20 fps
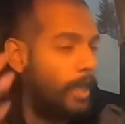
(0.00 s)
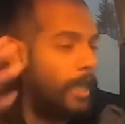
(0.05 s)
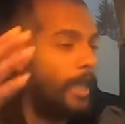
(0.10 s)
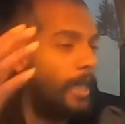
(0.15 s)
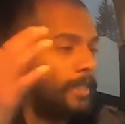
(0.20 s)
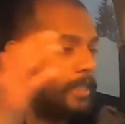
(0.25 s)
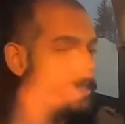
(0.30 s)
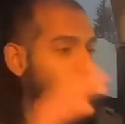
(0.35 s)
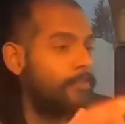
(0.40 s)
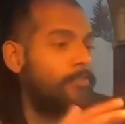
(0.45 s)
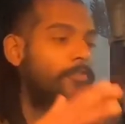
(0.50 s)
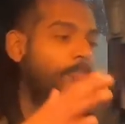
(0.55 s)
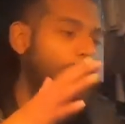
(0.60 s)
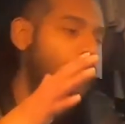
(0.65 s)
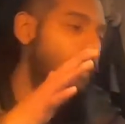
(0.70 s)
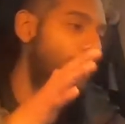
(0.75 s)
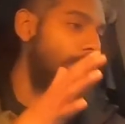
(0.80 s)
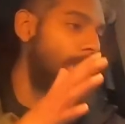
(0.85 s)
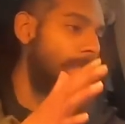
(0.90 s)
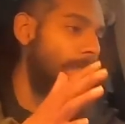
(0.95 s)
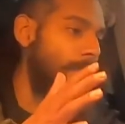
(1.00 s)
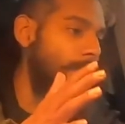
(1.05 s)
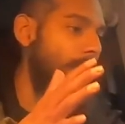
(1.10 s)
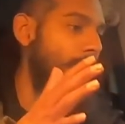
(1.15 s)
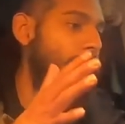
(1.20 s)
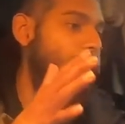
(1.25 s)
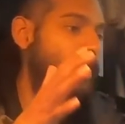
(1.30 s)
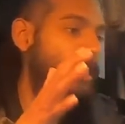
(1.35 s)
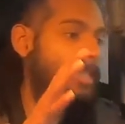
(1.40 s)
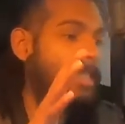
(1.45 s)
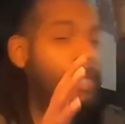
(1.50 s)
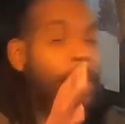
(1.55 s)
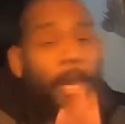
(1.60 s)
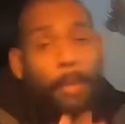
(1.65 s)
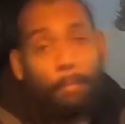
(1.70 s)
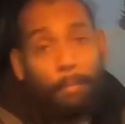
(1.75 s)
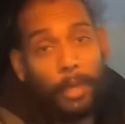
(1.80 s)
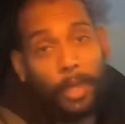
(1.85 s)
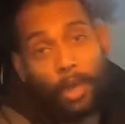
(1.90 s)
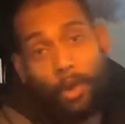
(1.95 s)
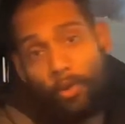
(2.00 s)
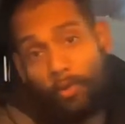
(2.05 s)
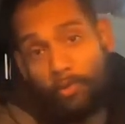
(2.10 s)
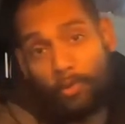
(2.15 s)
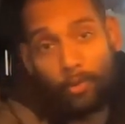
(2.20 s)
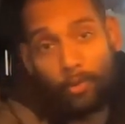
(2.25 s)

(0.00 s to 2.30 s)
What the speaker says: It doesn't feel like it's tipping over